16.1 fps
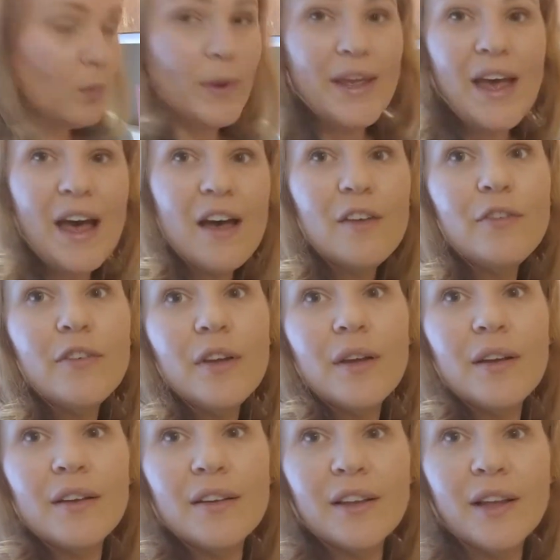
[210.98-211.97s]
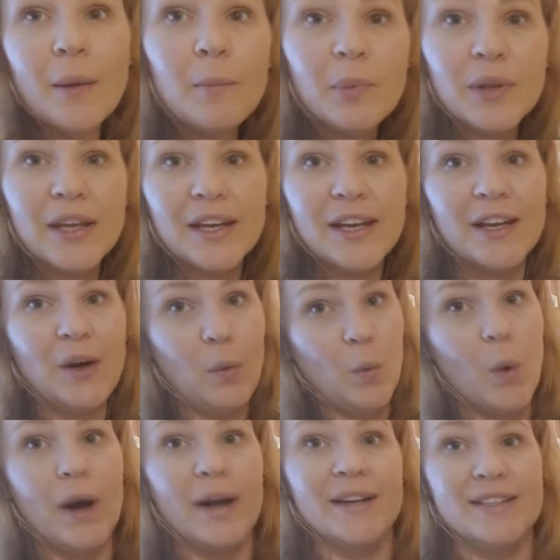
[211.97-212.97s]
we have completed
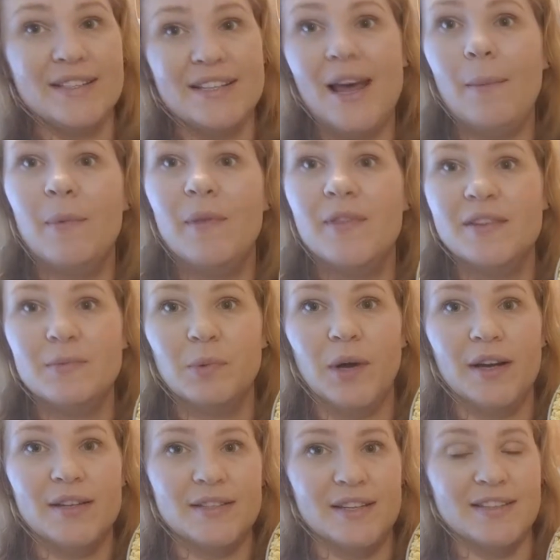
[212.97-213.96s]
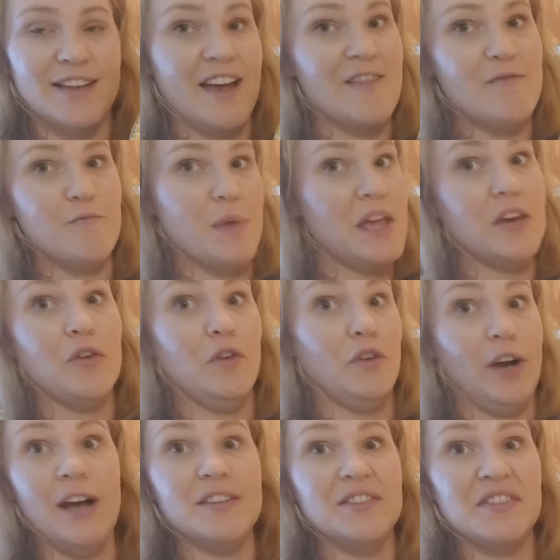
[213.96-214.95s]
one step in this process. I've made
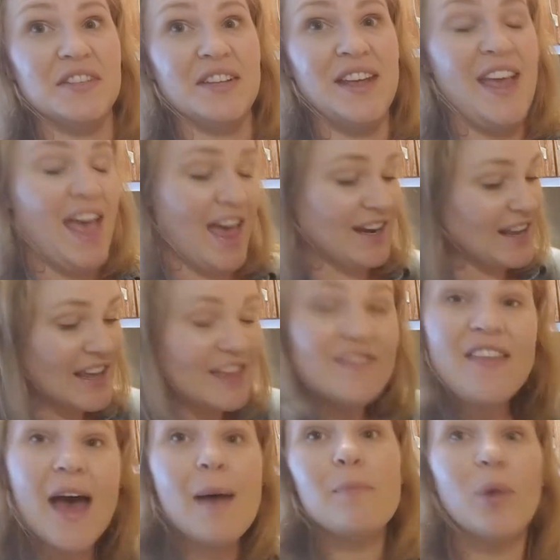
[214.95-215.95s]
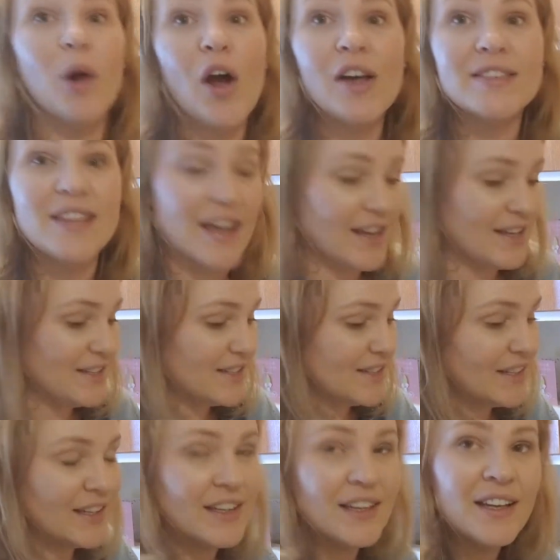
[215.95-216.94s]
crust. And in that process,
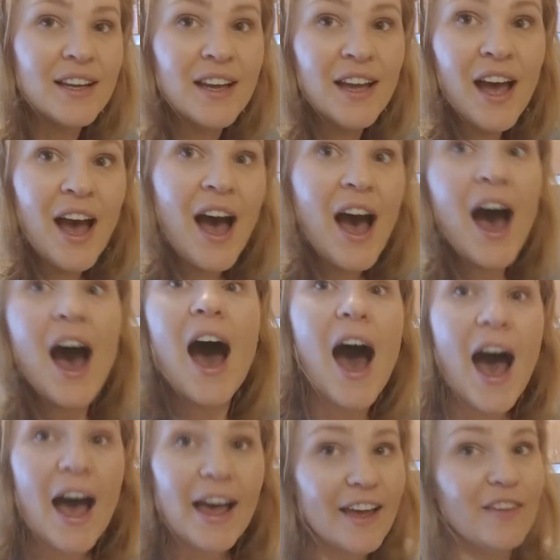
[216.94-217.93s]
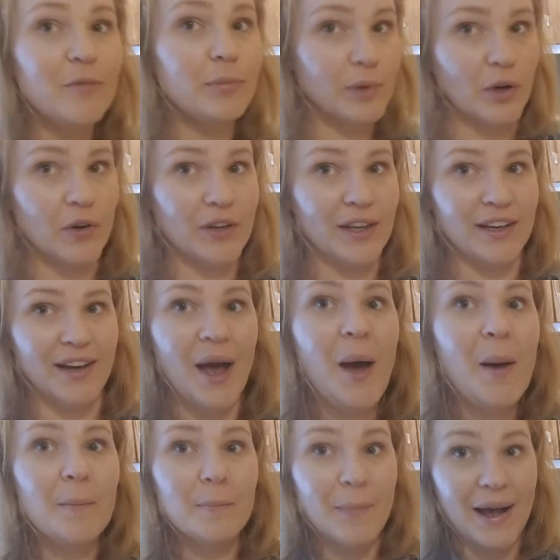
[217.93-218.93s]
I have broken
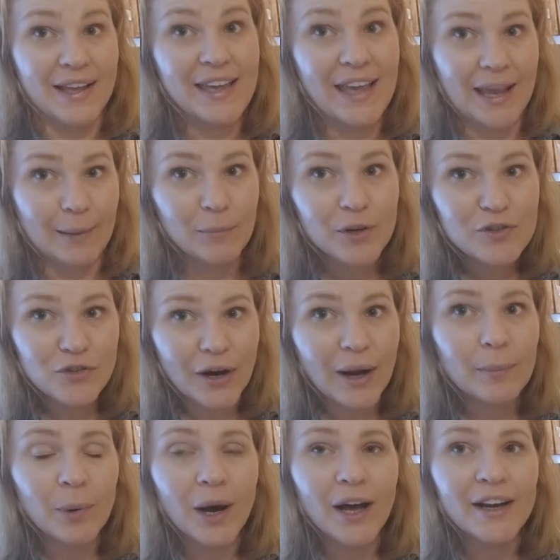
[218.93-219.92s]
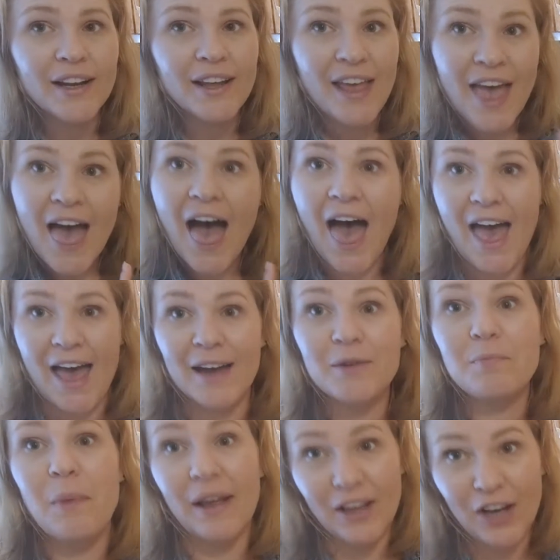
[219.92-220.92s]
my camera tripod and
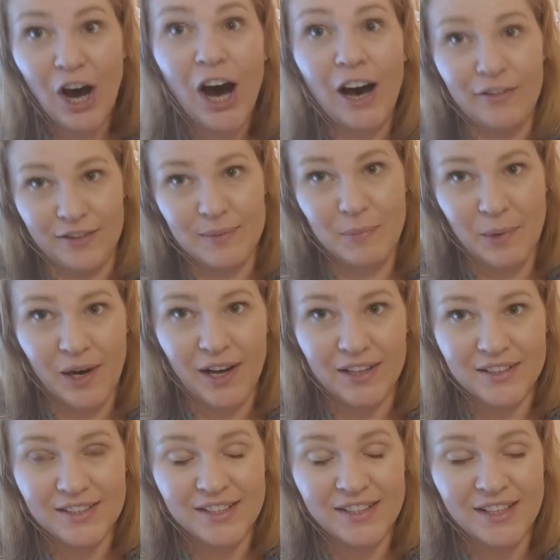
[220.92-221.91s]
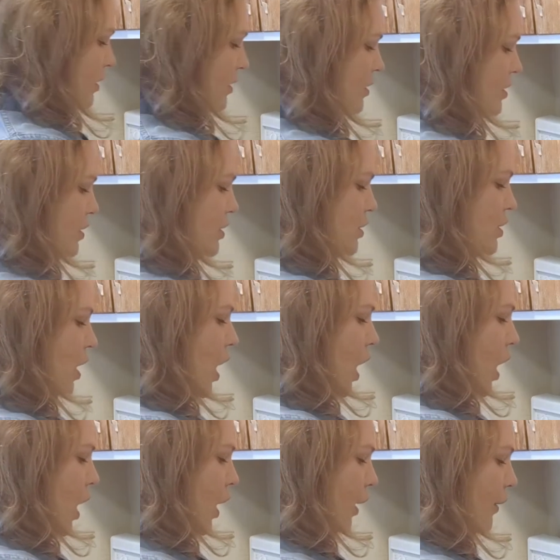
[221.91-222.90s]
my coffee pot.
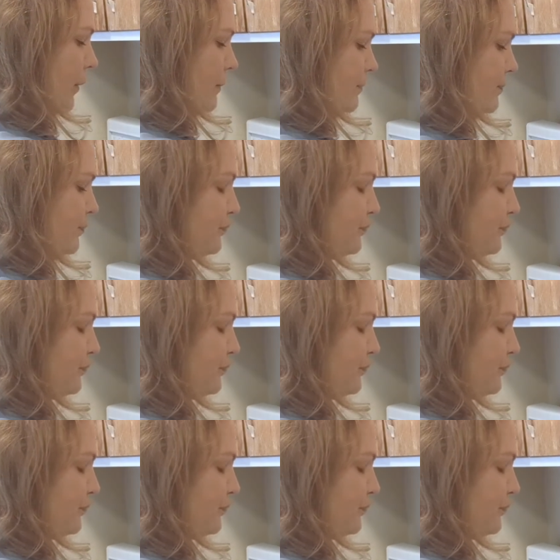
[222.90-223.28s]
So,